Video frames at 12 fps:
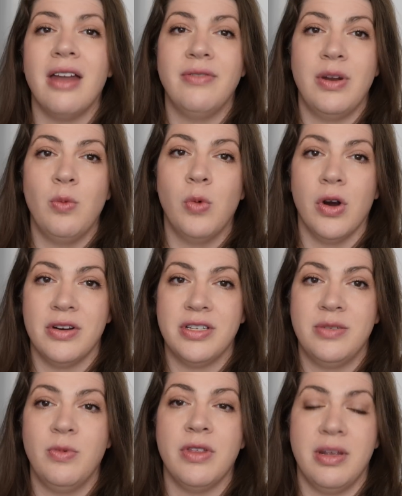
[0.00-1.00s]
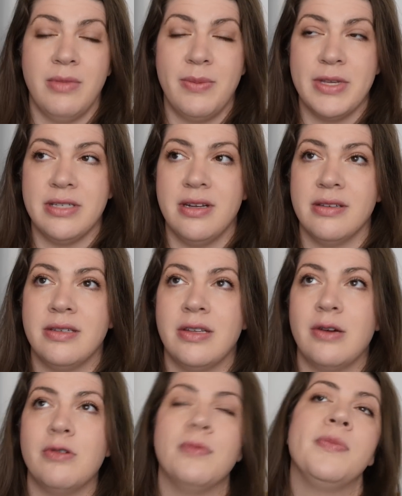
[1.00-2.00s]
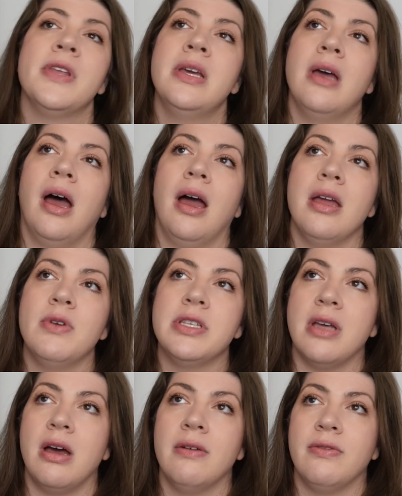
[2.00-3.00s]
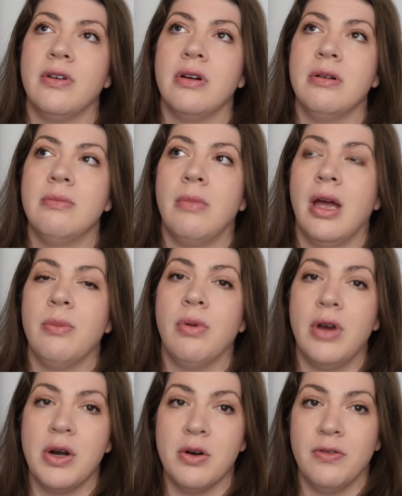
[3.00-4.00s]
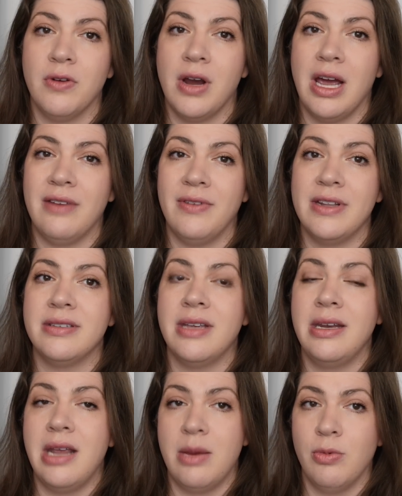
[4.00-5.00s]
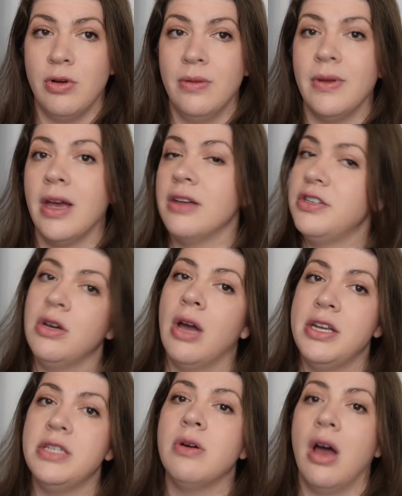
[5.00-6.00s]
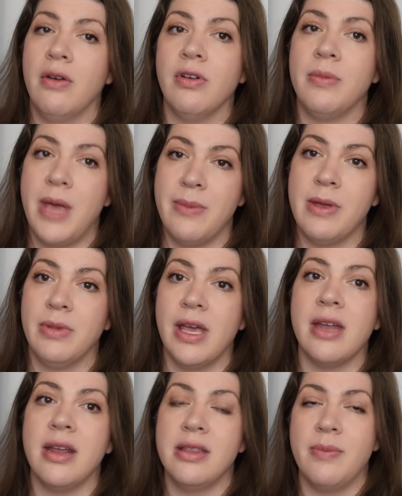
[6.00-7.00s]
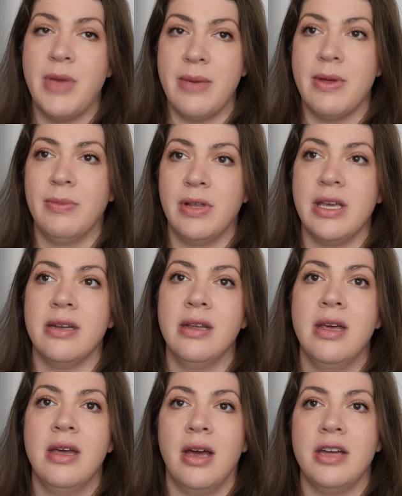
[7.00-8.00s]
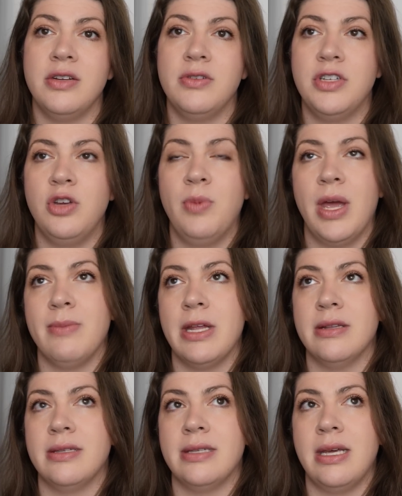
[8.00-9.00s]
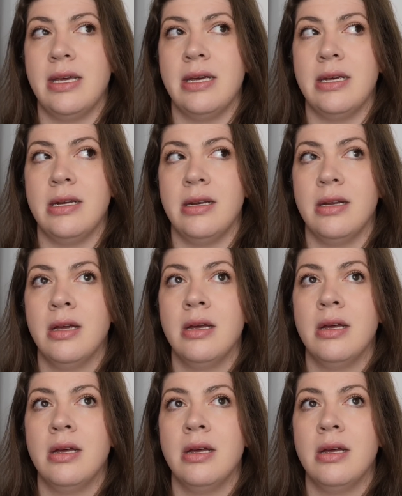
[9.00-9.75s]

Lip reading: Advent works within my business. So I always offer my pre-order for Advents in April. I do offer a payment plan, and the payment plan, I do 2 payments in